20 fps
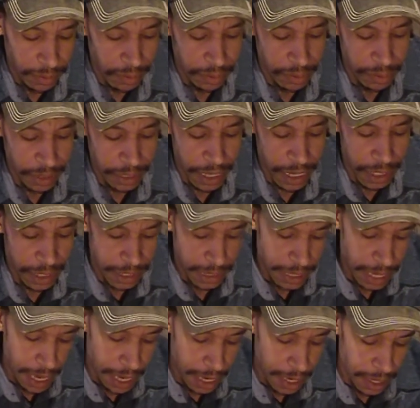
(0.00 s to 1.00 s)
size
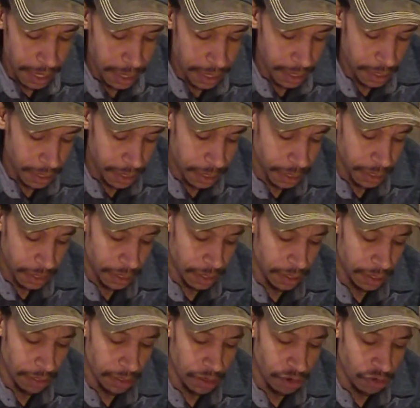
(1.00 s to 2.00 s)
10
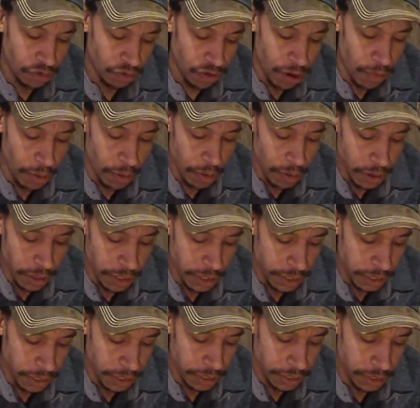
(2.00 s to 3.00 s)
treble
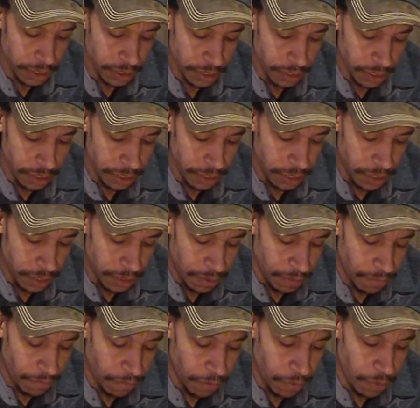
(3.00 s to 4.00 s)
hooks
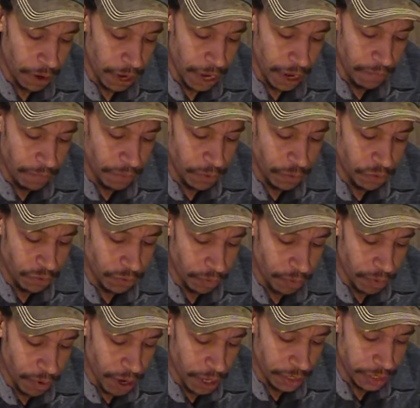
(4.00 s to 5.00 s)
for a future
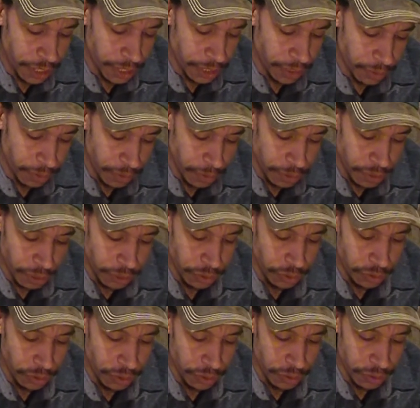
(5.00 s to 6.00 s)
project which you
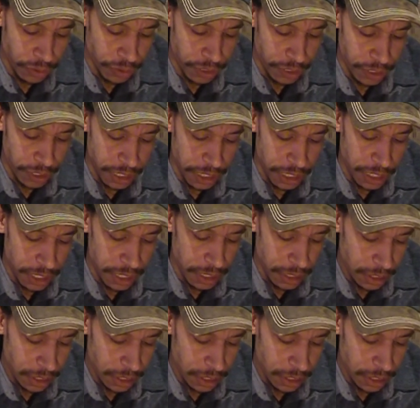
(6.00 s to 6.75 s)
shall see